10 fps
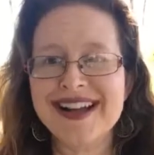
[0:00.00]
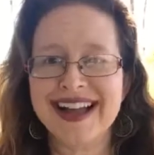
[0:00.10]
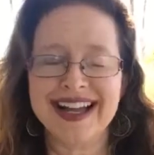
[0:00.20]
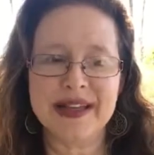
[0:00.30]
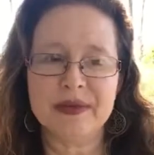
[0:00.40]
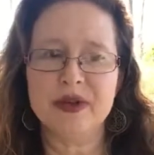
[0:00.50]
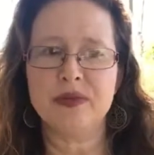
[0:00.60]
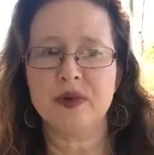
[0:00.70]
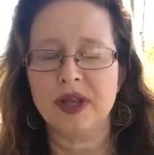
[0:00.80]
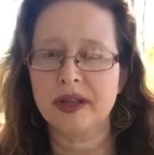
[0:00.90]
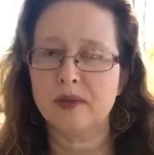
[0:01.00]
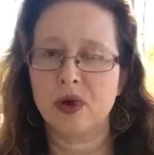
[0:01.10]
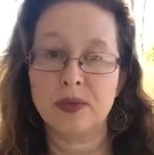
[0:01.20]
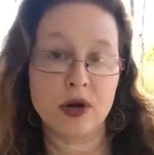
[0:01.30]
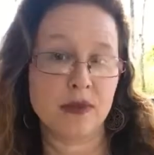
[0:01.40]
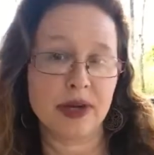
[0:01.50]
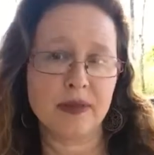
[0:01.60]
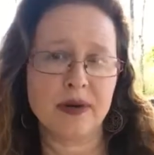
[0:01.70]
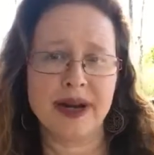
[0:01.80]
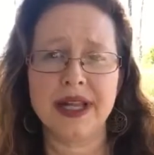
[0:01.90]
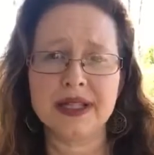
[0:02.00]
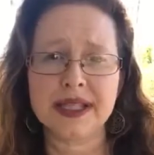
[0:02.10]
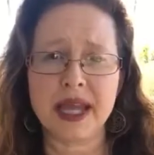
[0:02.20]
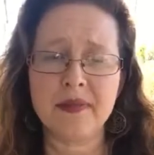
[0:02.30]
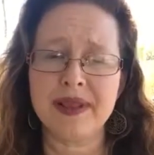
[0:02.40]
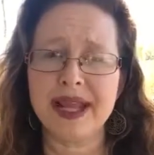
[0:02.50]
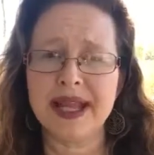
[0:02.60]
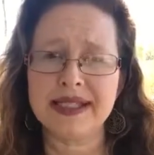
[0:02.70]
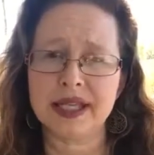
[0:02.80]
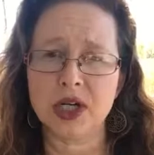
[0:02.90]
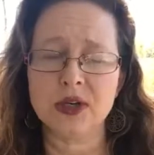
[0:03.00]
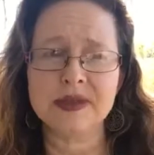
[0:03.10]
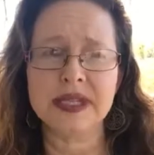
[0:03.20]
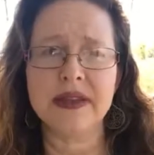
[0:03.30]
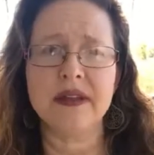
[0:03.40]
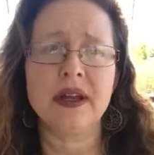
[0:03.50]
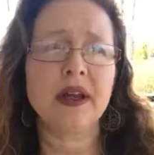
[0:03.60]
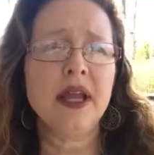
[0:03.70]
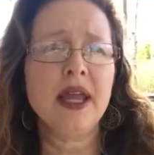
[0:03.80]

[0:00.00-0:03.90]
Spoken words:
I can put more permanent perennial type plants and herbs in there,